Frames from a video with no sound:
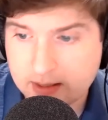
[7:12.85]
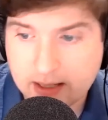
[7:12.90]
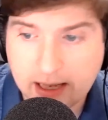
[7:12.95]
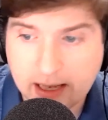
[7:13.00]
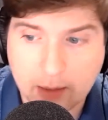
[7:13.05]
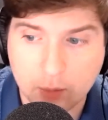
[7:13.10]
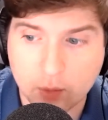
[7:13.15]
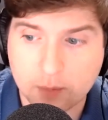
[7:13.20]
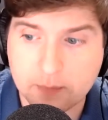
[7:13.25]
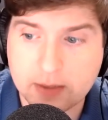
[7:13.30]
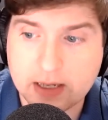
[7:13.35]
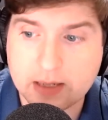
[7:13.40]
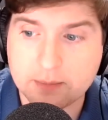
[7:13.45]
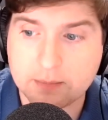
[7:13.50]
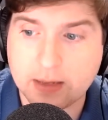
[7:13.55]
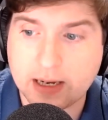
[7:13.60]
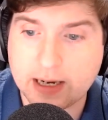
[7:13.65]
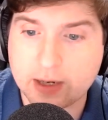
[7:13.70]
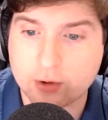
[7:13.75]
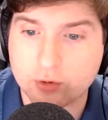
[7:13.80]
I will make
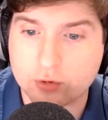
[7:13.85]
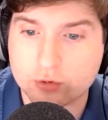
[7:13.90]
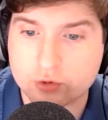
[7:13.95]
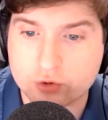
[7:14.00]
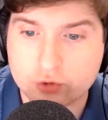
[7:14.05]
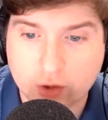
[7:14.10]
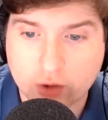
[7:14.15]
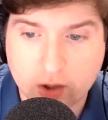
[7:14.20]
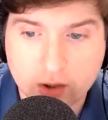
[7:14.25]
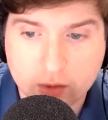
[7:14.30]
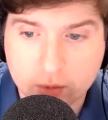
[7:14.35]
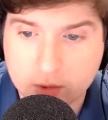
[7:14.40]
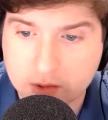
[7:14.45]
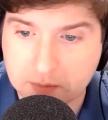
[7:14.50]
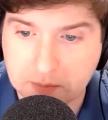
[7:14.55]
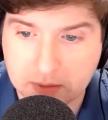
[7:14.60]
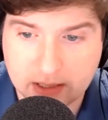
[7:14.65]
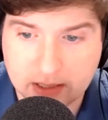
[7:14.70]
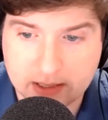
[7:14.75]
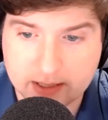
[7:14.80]
my arrows drunk with
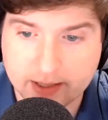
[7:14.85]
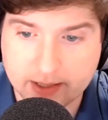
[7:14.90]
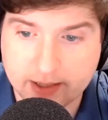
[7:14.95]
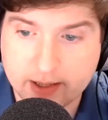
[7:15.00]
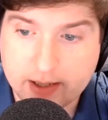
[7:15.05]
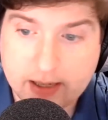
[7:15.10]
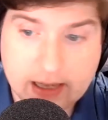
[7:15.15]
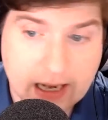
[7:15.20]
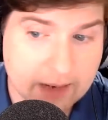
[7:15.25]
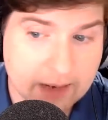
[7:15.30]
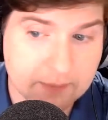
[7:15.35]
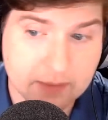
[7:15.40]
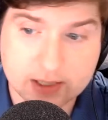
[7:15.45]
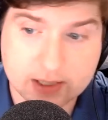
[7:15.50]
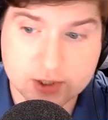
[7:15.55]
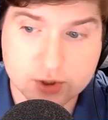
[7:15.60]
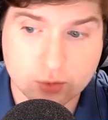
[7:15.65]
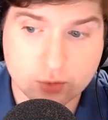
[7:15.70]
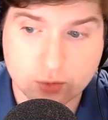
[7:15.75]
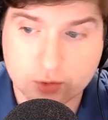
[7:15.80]
blood, and my
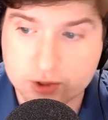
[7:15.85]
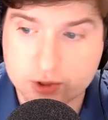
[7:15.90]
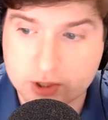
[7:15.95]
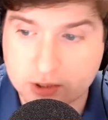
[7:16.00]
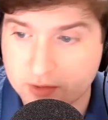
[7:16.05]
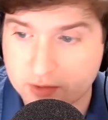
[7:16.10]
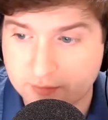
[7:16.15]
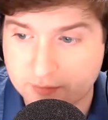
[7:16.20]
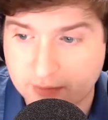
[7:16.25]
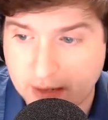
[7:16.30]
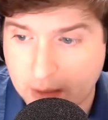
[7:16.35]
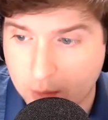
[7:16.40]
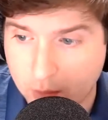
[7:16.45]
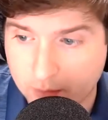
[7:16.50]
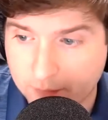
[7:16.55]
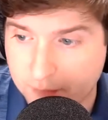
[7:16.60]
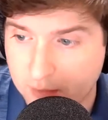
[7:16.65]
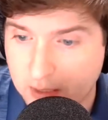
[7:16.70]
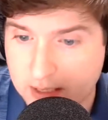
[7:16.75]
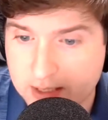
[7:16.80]
sword shall devour
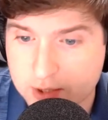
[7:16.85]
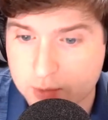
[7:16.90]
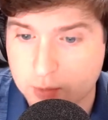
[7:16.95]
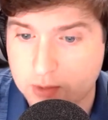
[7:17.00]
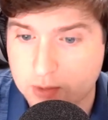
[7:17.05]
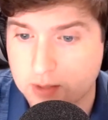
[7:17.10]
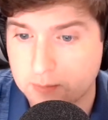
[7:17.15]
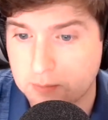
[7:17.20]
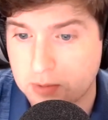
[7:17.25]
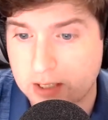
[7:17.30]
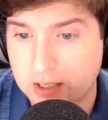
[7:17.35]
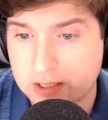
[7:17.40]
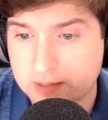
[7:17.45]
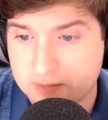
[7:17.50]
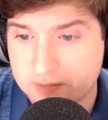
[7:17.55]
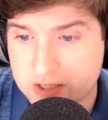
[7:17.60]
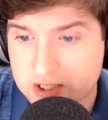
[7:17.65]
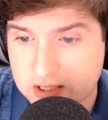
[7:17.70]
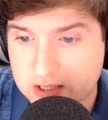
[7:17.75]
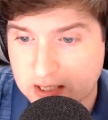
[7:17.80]
flesh with the blood of
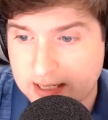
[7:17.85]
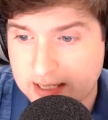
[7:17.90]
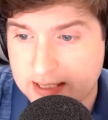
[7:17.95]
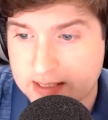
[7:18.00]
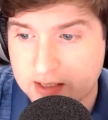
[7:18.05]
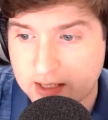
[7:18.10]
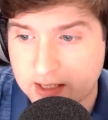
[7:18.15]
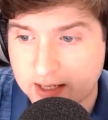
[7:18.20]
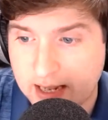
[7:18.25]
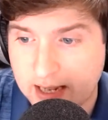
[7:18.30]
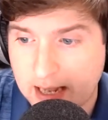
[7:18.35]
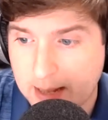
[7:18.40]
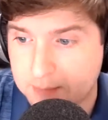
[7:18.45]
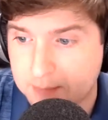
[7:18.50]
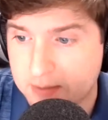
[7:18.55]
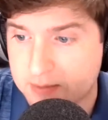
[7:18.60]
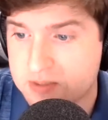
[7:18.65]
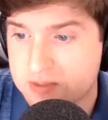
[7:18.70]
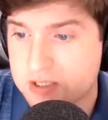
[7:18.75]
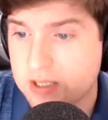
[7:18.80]
the slain and the
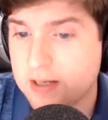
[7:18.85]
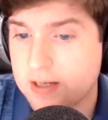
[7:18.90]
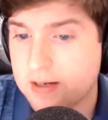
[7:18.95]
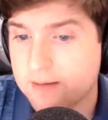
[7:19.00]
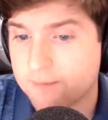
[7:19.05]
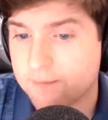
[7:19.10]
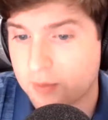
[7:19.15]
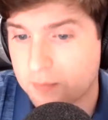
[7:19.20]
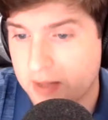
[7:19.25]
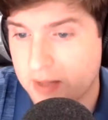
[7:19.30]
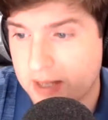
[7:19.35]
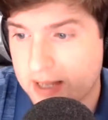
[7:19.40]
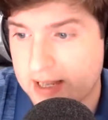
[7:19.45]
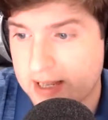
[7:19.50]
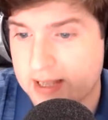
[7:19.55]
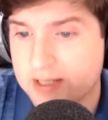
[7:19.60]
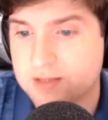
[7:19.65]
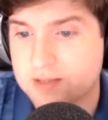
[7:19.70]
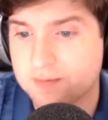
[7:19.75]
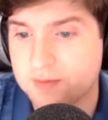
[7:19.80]
captives from the
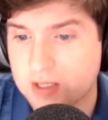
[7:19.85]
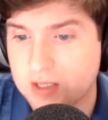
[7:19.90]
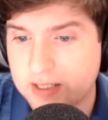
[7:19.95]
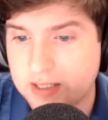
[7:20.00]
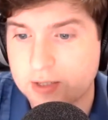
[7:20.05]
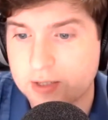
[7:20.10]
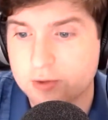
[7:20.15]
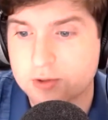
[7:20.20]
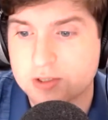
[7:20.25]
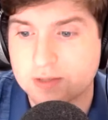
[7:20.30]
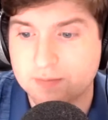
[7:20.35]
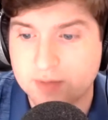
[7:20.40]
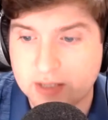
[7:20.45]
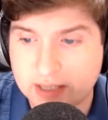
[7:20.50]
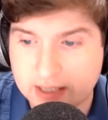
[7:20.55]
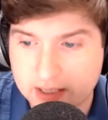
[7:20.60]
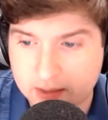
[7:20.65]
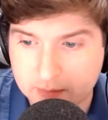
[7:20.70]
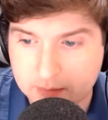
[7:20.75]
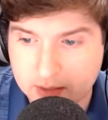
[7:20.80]
heads of the leaders of the
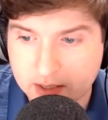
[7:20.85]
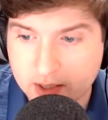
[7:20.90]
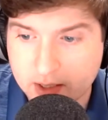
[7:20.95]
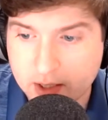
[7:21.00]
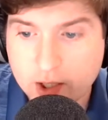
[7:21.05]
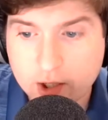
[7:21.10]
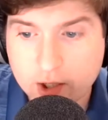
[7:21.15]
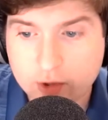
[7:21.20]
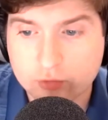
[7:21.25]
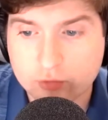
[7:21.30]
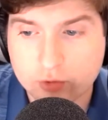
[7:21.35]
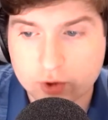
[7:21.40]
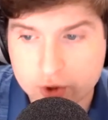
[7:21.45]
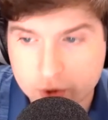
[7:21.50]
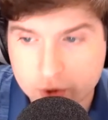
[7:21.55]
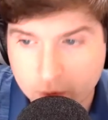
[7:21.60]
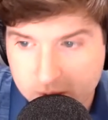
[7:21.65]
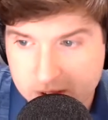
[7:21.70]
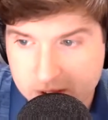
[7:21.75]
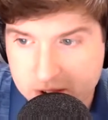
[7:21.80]
enemy.
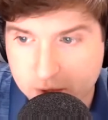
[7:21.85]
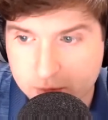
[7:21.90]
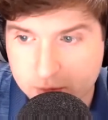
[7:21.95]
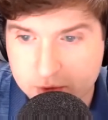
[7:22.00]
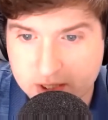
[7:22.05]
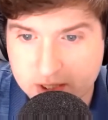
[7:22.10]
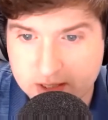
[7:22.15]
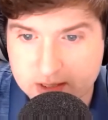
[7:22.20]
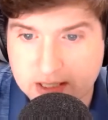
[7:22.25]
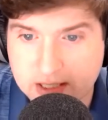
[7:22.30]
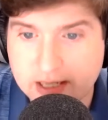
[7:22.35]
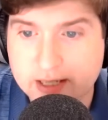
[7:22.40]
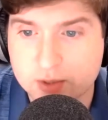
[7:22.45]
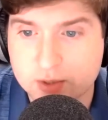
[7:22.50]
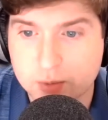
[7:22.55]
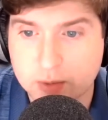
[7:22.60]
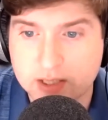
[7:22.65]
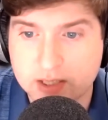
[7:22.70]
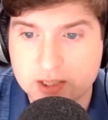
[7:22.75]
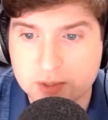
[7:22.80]
Rejoice, O
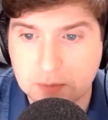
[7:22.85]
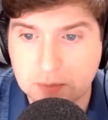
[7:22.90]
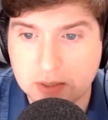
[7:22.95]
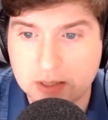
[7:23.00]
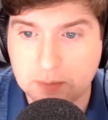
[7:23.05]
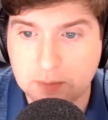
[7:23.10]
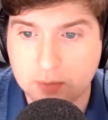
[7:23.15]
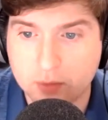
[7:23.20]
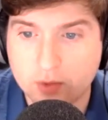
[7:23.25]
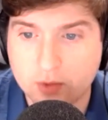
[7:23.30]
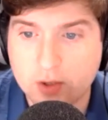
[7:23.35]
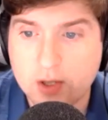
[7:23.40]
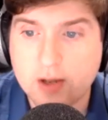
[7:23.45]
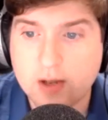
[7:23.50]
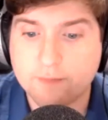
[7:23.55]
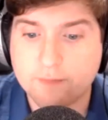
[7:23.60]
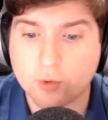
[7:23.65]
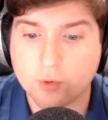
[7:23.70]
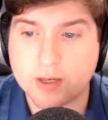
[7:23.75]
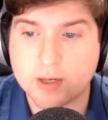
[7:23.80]
Gentiles, with his people,
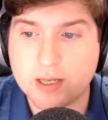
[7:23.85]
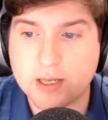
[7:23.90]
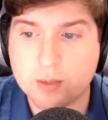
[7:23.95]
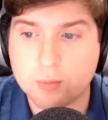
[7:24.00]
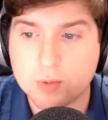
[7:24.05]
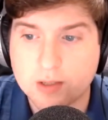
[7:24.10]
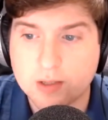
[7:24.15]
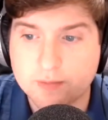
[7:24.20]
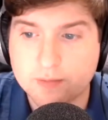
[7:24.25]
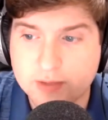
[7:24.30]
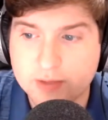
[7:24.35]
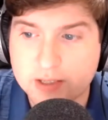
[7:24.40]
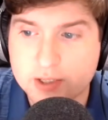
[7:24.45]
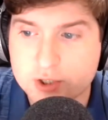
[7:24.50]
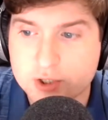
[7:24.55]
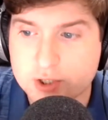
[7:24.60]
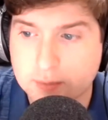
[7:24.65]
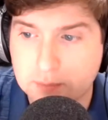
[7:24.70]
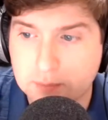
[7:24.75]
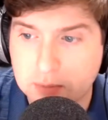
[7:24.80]
for he will
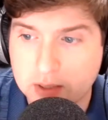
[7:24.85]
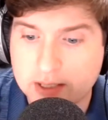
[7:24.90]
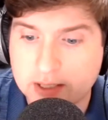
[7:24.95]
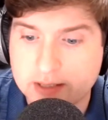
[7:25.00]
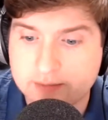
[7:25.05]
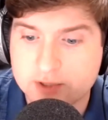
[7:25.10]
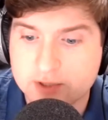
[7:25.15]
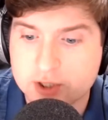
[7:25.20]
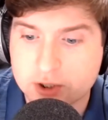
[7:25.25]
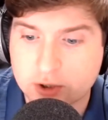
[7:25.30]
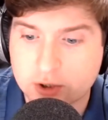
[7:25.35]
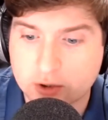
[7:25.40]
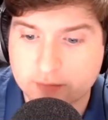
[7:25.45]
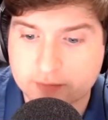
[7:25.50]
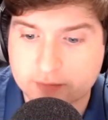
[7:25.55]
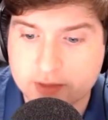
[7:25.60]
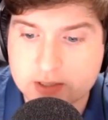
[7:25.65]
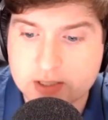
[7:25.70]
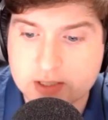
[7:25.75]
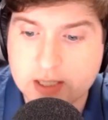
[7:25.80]
avenge the blood of his
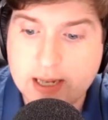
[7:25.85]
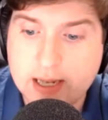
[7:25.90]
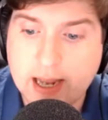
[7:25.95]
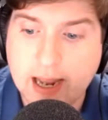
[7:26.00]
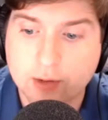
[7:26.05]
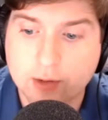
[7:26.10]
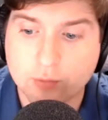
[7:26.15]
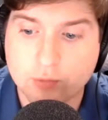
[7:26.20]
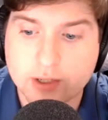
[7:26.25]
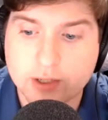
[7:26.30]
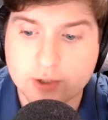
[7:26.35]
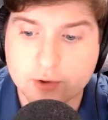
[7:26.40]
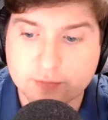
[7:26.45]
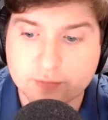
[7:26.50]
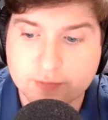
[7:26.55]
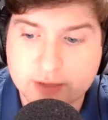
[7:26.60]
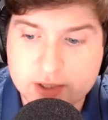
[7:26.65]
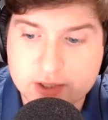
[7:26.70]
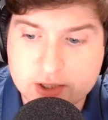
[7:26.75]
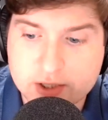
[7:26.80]
servants and render
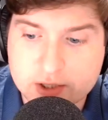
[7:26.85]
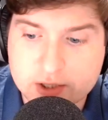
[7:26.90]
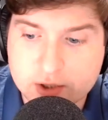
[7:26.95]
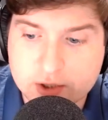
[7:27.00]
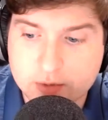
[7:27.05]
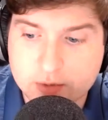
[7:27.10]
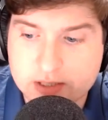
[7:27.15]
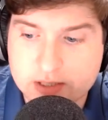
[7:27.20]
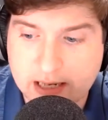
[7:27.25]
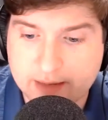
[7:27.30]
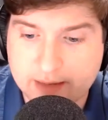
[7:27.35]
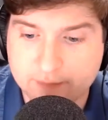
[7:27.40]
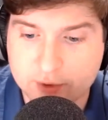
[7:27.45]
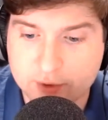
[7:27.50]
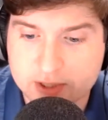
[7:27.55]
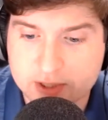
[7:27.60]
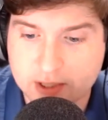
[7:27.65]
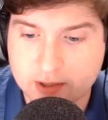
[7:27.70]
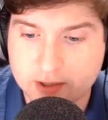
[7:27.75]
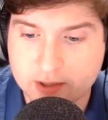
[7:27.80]
vengeance to his
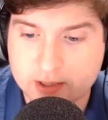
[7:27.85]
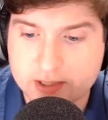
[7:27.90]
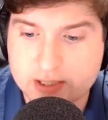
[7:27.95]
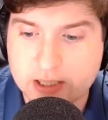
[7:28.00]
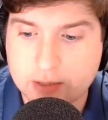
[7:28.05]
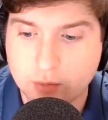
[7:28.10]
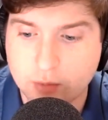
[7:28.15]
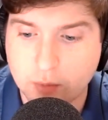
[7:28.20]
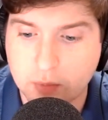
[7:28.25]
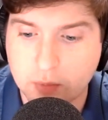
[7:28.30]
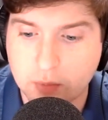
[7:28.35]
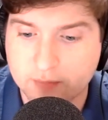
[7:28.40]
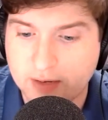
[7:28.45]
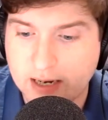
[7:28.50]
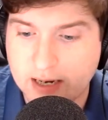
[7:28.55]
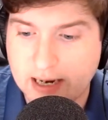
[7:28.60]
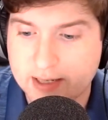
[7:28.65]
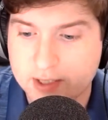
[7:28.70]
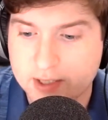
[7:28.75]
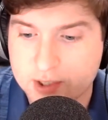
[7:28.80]
adversaries. He will
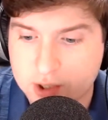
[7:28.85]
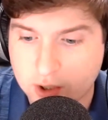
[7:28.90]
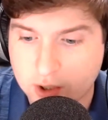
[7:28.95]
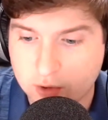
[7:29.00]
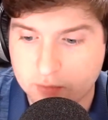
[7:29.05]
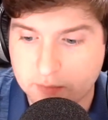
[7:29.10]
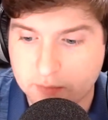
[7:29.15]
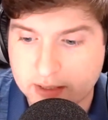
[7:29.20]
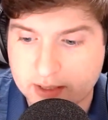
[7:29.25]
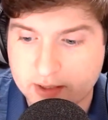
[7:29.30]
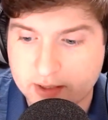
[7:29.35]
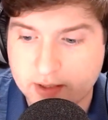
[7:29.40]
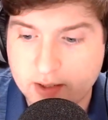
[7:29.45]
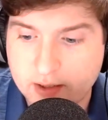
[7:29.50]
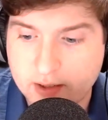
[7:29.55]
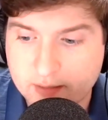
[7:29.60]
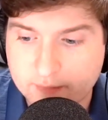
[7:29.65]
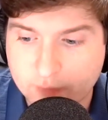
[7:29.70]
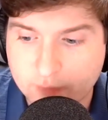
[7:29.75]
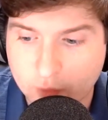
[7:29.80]
provide atonement
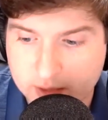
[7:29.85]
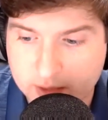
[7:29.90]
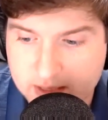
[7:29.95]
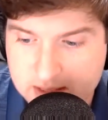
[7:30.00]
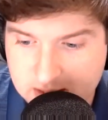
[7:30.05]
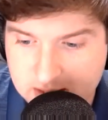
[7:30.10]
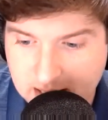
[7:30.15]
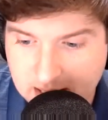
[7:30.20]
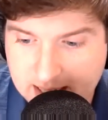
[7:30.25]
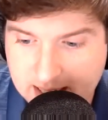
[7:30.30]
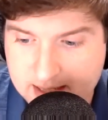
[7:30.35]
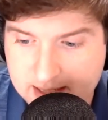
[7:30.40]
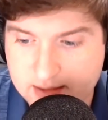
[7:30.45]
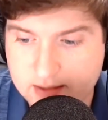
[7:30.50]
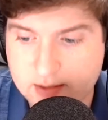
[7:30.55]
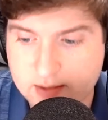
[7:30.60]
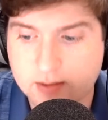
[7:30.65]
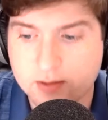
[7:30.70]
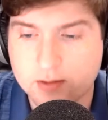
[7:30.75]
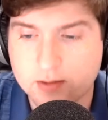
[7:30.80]
for his
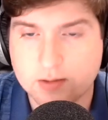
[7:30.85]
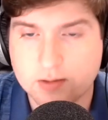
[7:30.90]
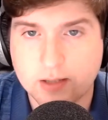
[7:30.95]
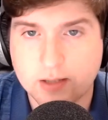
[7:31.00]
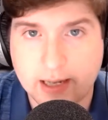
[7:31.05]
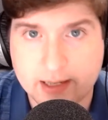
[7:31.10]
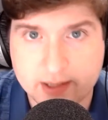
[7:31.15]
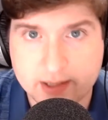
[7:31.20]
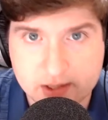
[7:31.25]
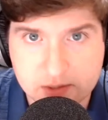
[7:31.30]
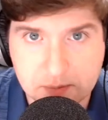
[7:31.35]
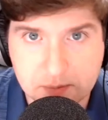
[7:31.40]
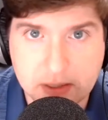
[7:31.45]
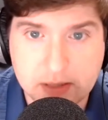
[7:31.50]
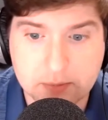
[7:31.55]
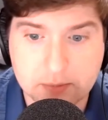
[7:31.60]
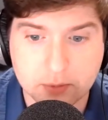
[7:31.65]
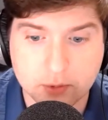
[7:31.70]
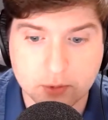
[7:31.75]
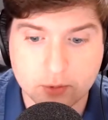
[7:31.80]
land and his
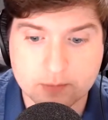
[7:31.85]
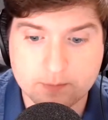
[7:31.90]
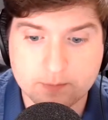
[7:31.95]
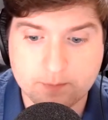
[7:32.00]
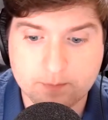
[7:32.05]
people.